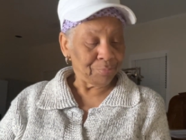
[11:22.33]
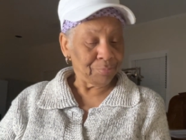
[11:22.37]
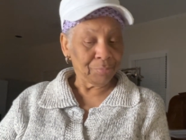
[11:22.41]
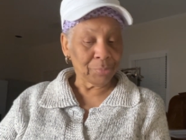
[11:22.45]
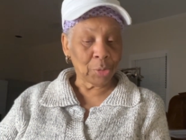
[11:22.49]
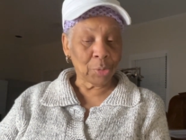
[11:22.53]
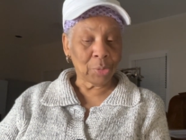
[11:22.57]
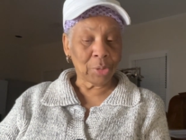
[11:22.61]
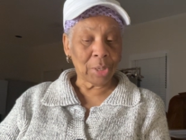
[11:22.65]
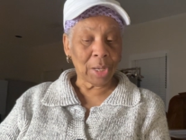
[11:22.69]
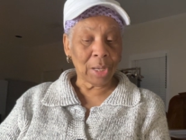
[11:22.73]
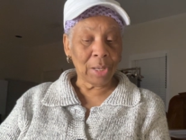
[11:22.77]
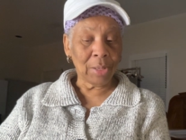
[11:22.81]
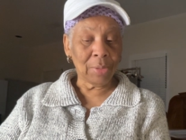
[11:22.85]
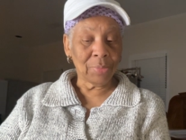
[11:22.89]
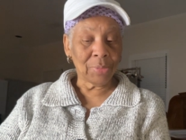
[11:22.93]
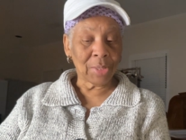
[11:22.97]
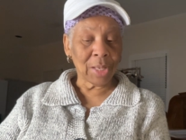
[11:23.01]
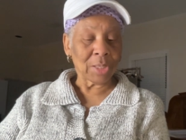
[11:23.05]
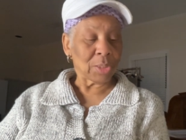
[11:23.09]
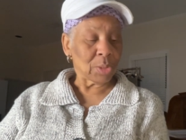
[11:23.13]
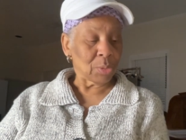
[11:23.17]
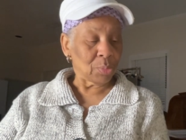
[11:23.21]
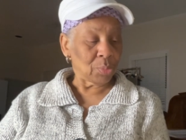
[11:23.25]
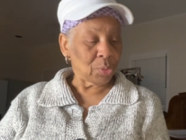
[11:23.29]
Okay,
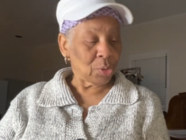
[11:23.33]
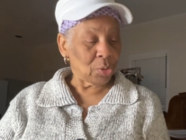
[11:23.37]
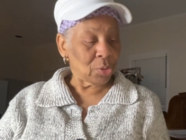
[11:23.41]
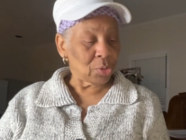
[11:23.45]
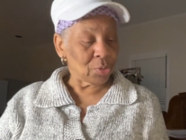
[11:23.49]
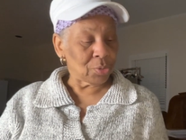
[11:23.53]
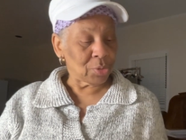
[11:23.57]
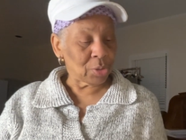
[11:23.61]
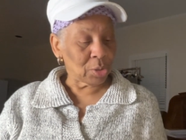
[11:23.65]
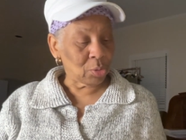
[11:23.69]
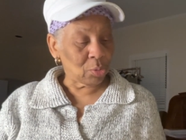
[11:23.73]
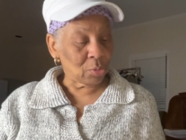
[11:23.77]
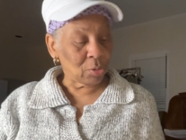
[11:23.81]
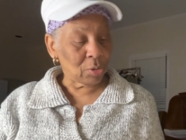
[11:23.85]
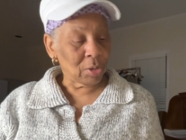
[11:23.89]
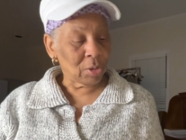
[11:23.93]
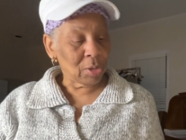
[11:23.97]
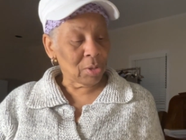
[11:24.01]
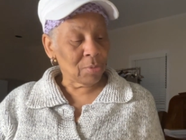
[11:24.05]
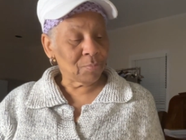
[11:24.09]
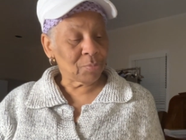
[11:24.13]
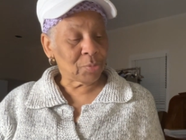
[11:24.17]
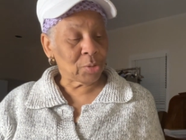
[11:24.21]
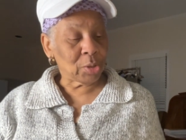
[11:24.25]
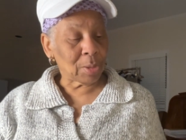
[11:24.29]
that's the word of the Lord
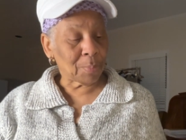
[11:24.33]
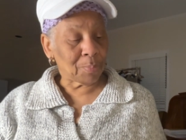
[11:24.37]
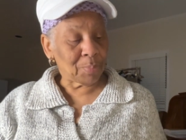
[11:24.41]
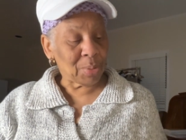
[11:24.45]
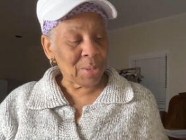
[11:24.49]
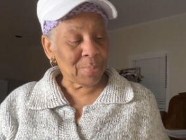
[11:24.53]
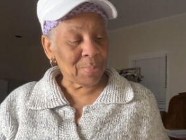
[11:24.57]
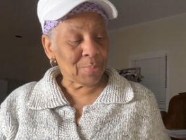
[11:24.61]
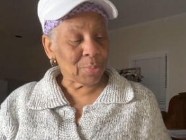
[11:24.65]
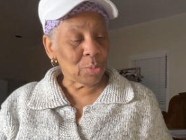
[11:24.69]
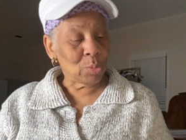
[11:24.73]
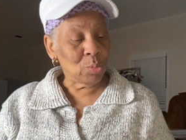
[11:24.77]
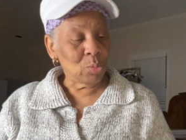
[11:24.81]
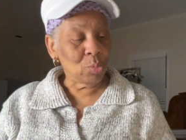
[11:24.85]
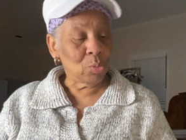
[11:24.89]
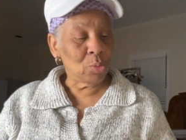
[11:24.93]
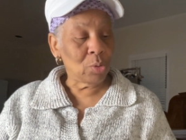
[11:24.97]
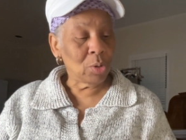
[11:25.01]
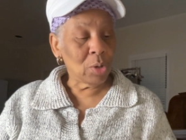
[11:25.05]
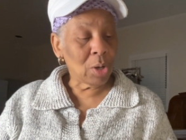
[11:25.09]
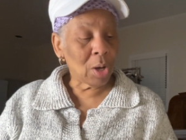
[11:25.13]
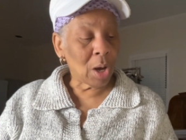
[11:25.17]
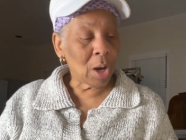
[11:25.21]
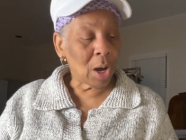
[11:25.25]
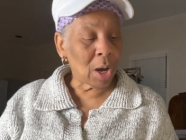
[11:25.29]
to the people who
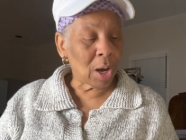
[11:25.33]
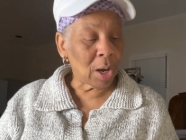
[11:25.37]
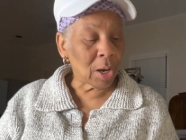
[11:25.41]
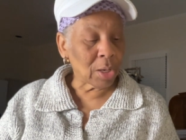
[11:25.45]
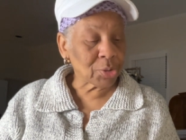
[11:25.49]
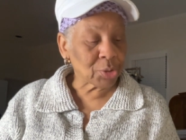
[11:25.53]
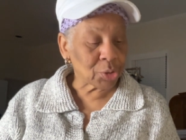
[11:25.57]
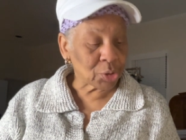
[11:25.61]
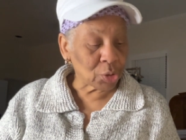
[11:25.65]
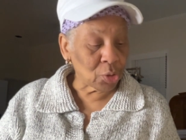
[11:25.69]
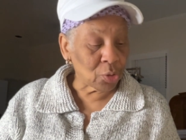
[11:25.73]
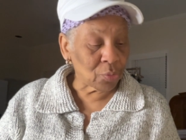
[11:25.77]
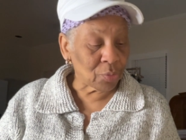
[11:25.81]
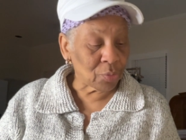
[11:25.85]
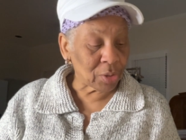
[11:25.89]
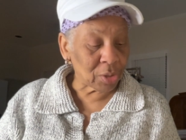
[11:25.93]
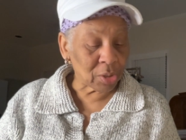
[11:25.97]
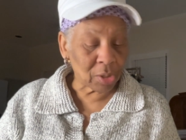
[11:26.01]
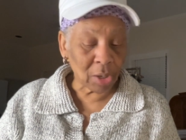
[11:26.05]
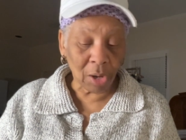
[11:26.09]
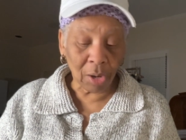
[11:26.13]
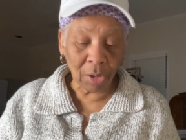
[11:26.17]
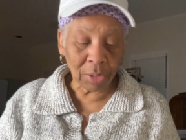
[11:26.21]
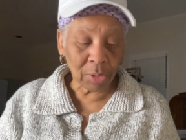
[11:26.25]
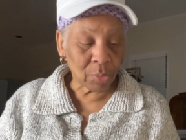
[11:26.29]
are serving
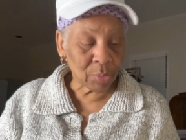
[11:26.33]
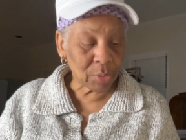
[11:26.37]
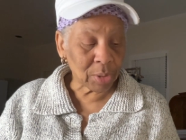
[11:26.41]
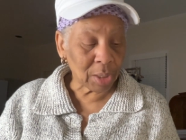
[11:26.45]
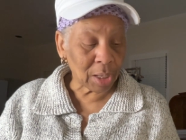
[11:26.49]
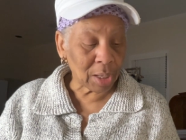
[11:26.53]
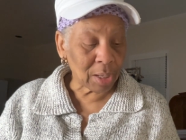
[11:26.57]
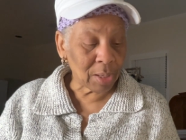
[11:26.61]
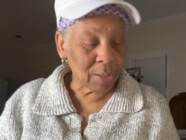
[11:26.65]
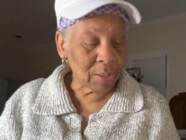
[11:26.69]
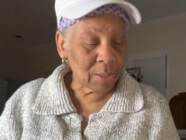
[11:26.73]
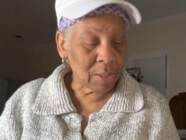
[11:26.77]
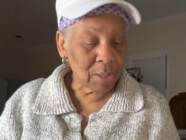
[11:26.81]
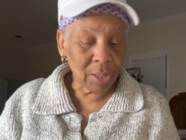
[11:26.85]
God. Okay.